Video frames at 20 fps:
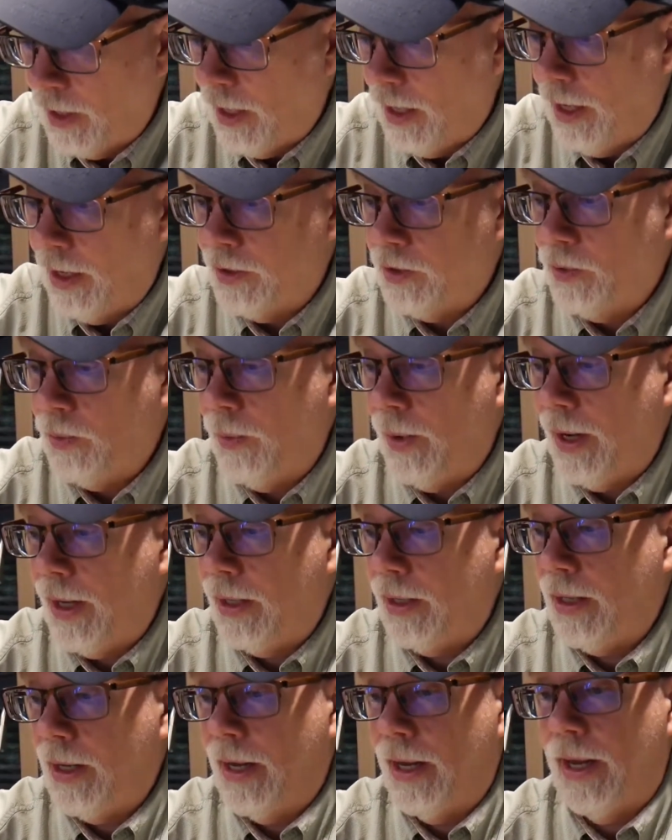as
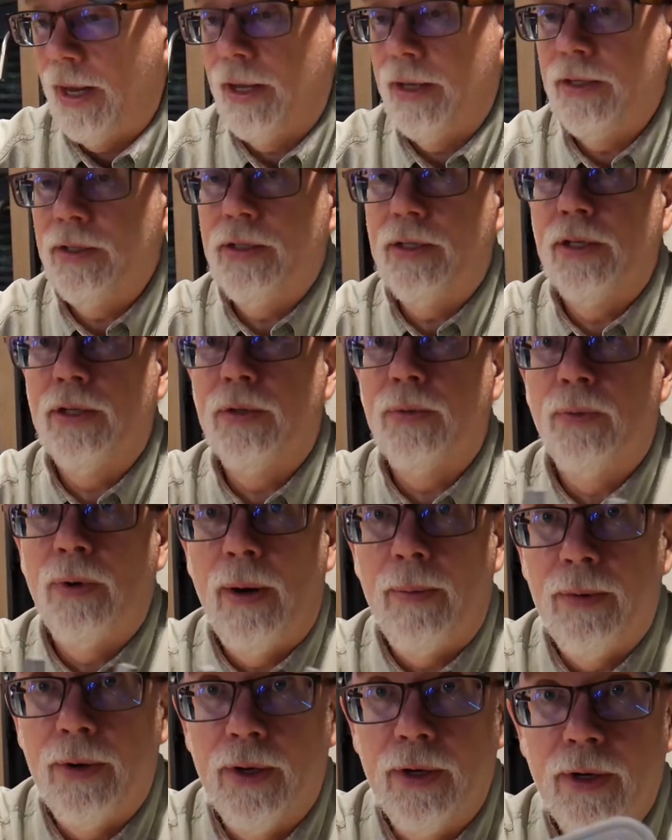well as this
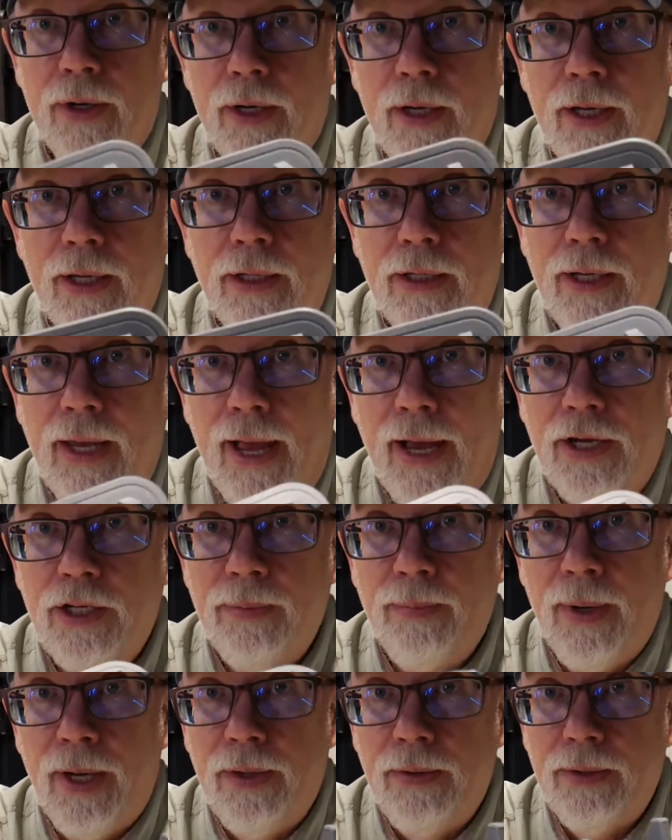rubber dash
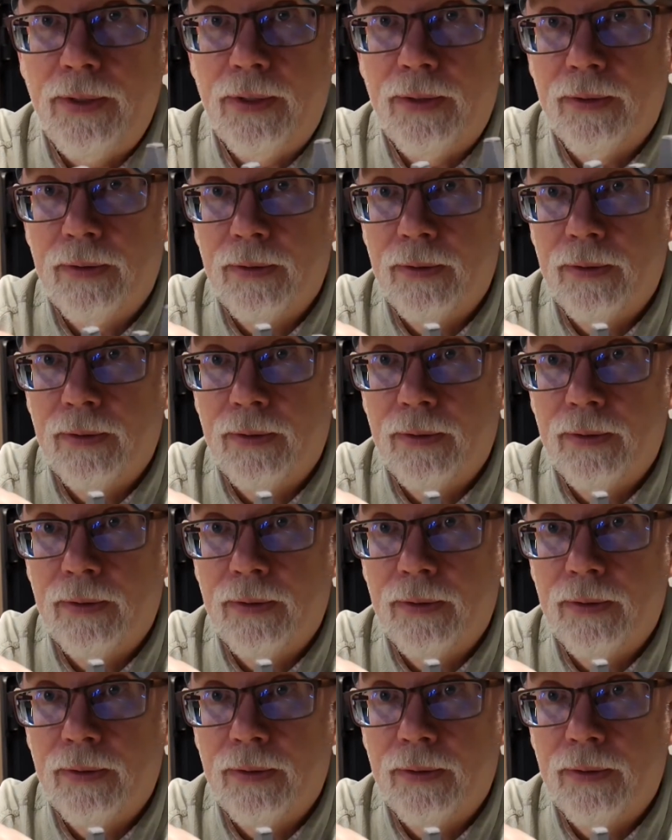mount,